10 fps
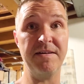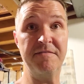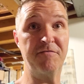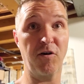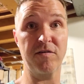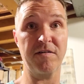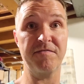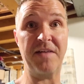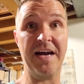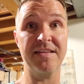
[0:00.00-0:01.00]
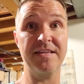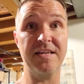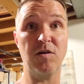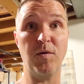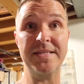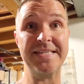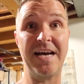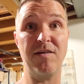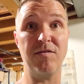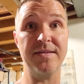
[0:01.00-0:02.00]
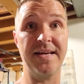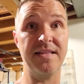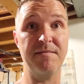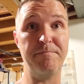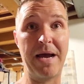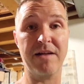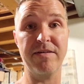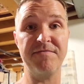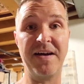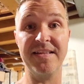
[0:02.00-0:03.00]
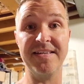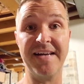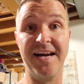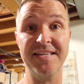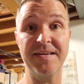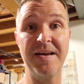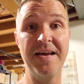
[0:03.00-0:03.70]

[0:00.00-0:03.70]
inverter finally quits out and the battery finally dies.